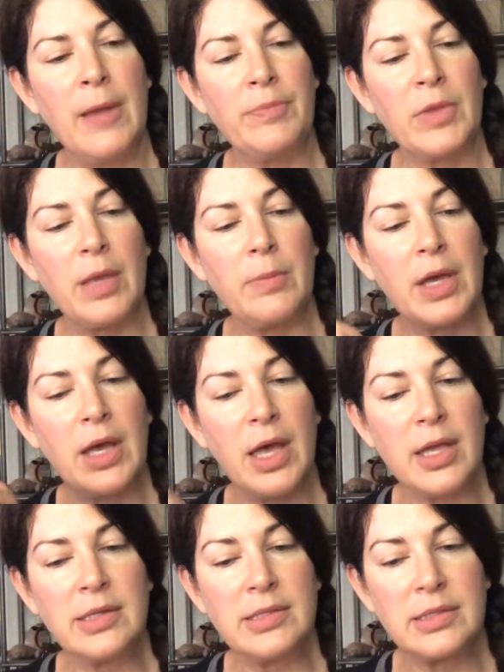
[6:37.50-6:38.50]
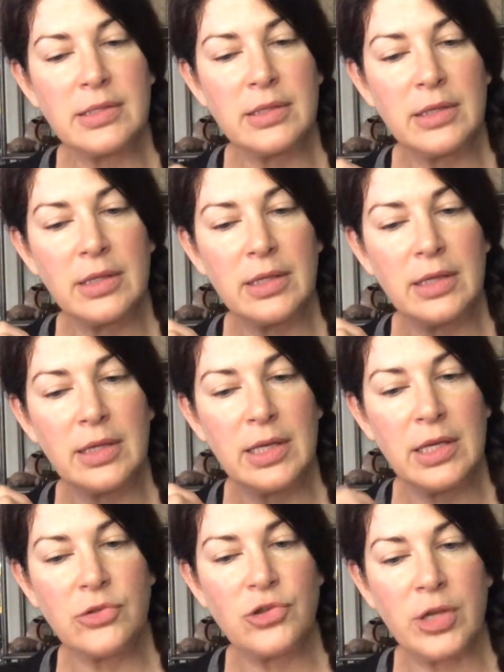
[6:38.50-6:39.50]
And because
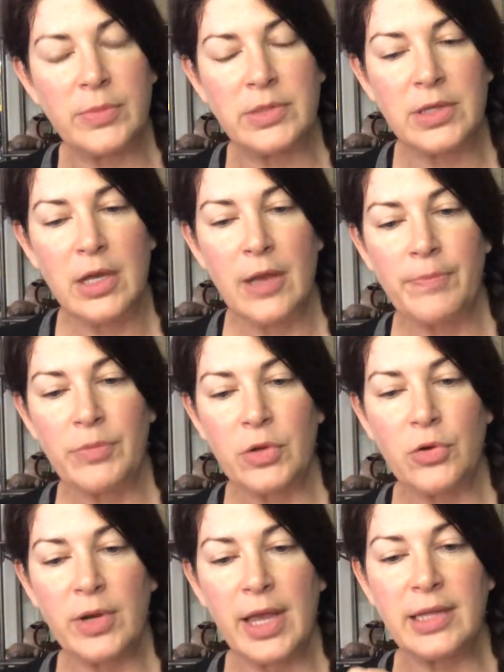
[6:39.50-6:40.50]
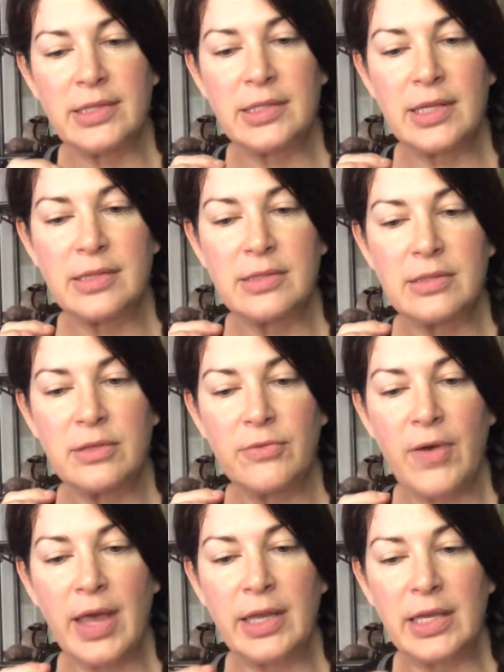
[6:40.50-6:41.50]
Egypt creates this
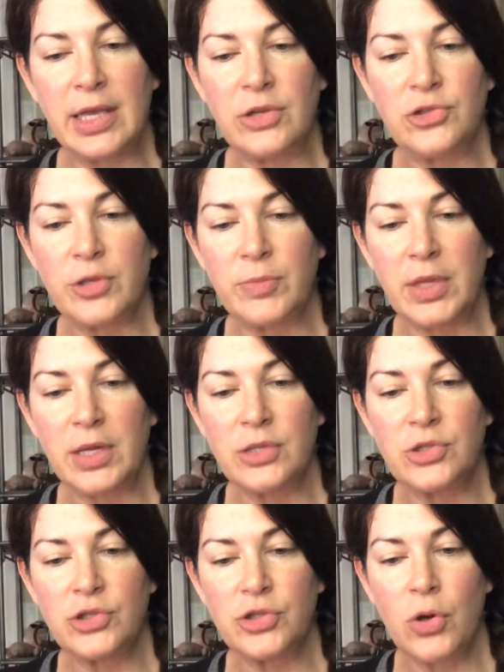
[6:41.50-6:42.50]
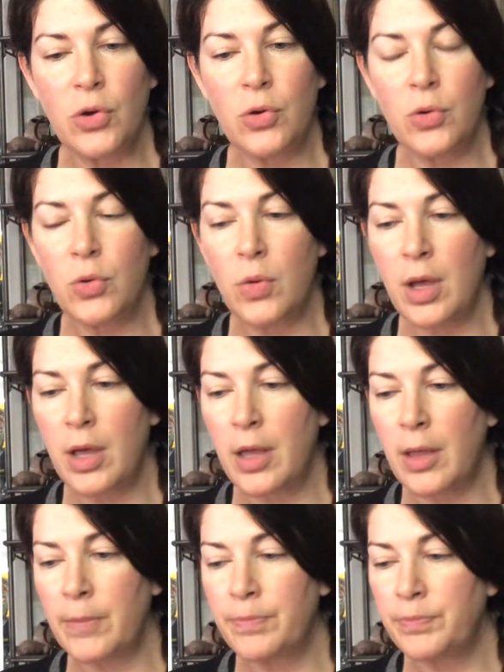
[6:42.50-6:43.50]
divine kingship that is
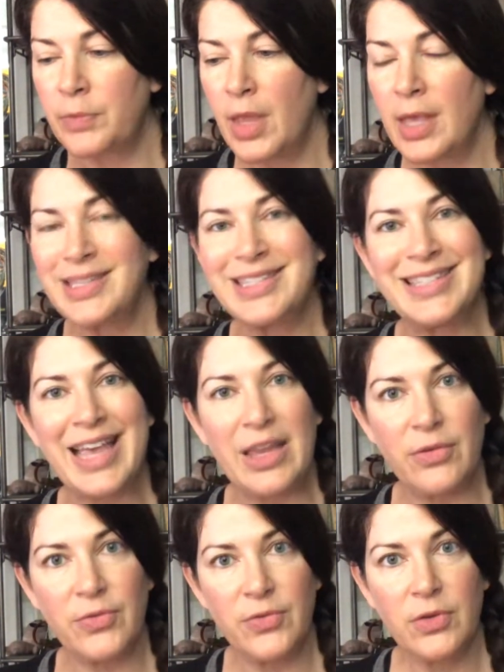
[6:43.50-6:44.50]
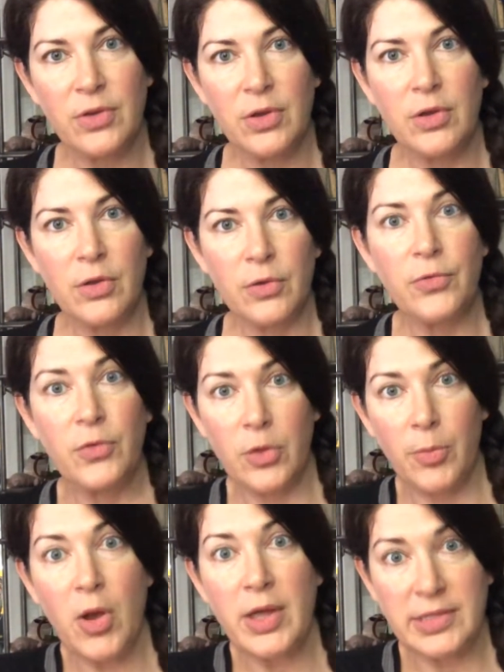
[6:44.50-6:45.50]
so safe for
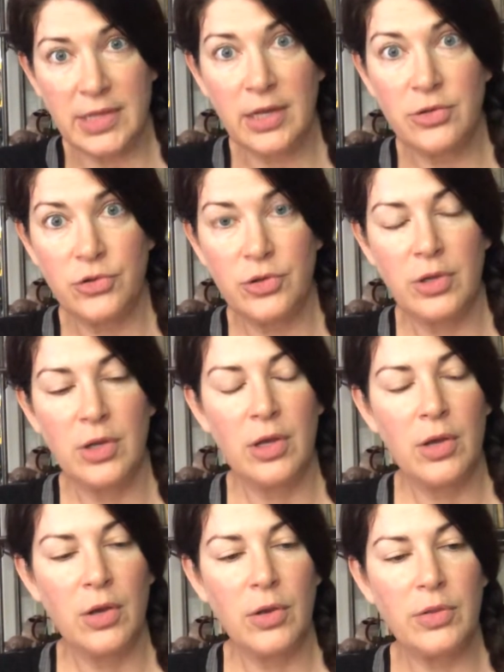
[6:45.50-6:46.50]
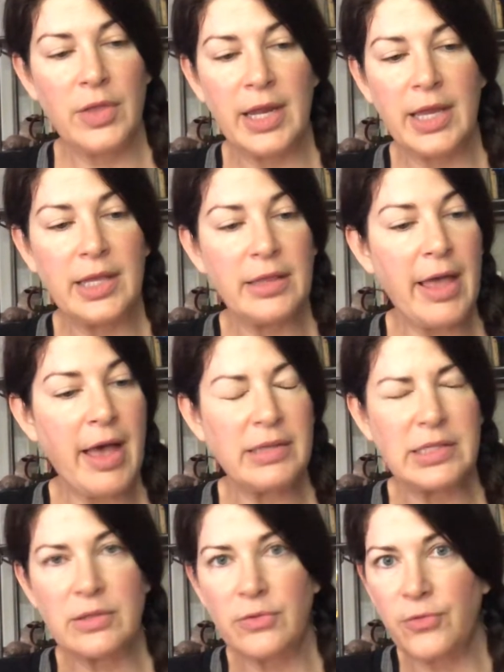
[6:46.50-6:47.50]
the Bronze Age that it can
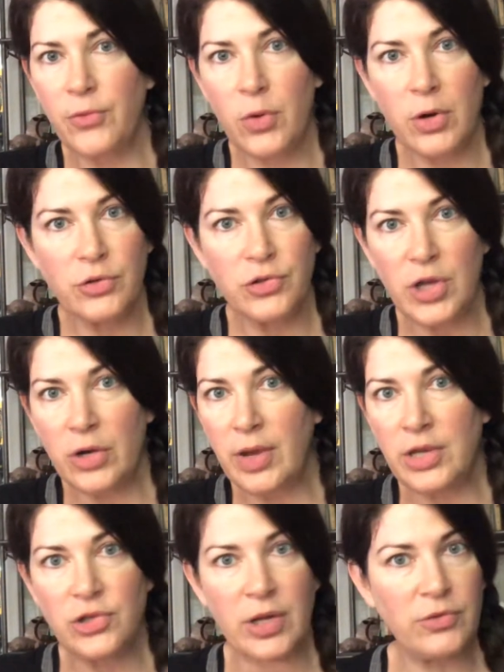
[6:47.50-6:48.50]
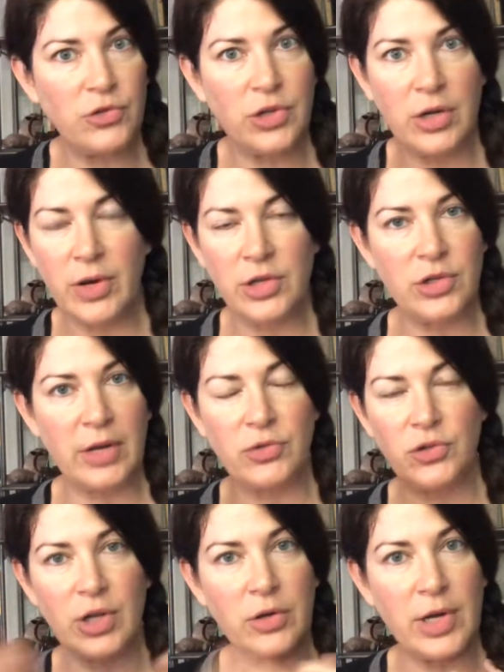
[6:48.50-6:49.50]
last for generation after generation
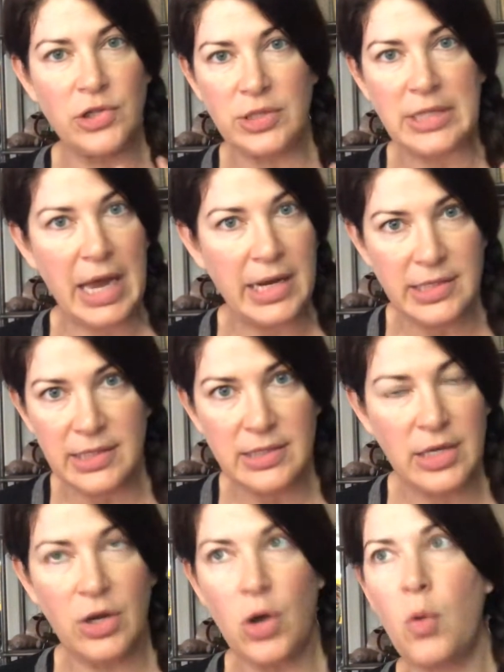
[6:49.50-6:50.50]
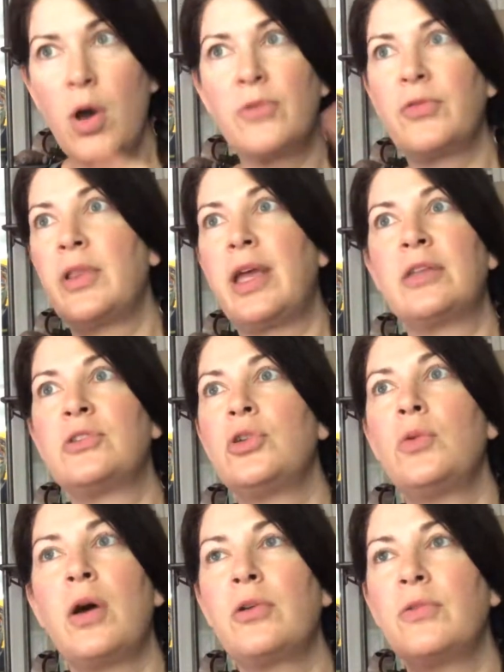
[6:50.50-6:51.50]
after generation. Dynasties can go on for like
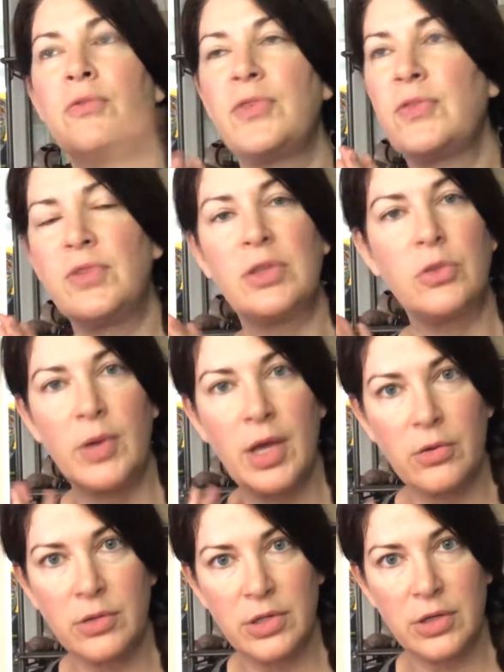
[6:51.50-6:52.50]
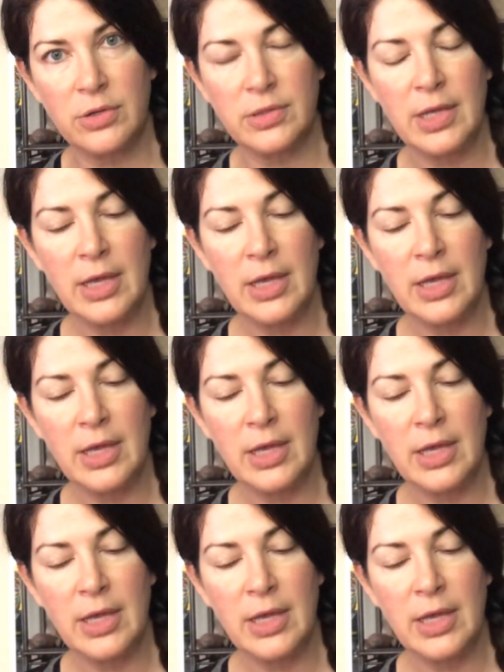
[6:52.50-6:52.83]
250, 300 years.